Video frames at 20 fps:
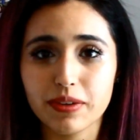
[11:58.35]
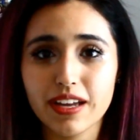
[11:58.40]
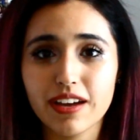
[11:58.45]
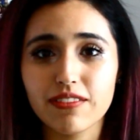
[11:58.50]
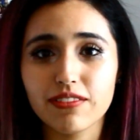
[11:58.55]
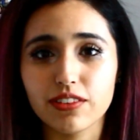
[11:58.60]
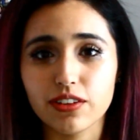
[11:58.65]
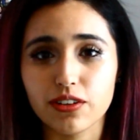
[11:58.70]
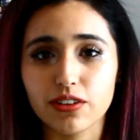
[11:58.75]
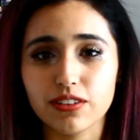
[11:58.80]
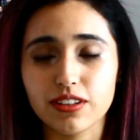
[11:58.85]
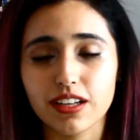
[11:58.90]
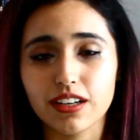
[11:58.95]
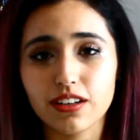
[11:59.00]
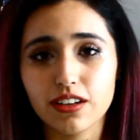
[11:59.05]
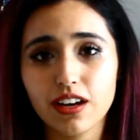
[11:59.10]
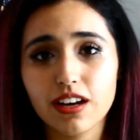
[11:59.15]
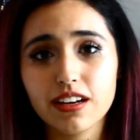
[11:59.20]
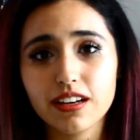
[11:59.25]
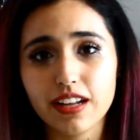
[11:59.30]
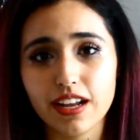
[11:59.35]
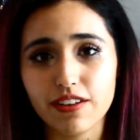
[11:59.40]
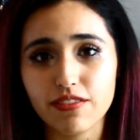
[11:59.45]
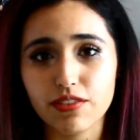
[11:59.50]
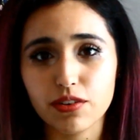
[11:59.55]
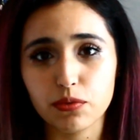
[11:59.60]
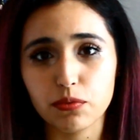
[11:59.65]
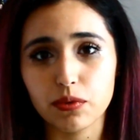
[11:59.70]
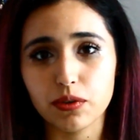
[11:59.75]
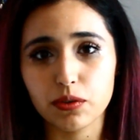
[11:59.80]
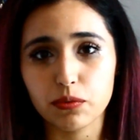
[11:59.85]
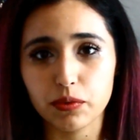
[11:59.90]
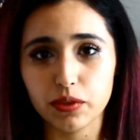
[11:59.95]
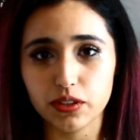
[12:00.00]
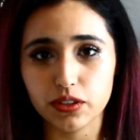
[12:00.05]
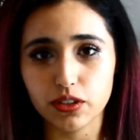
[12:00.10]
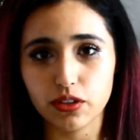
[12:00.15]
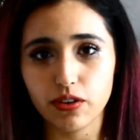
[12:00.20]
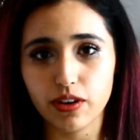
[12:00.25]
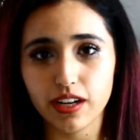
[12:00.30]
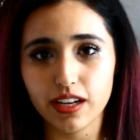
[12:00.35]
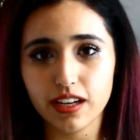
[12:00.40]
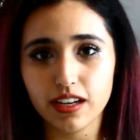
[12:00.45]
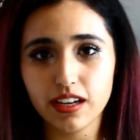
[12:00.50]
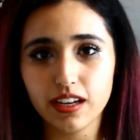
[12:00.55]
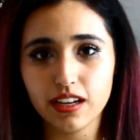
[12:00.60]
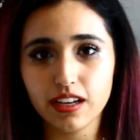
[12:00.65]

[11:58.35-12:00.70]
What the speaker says: we have learned that not everyone will agree.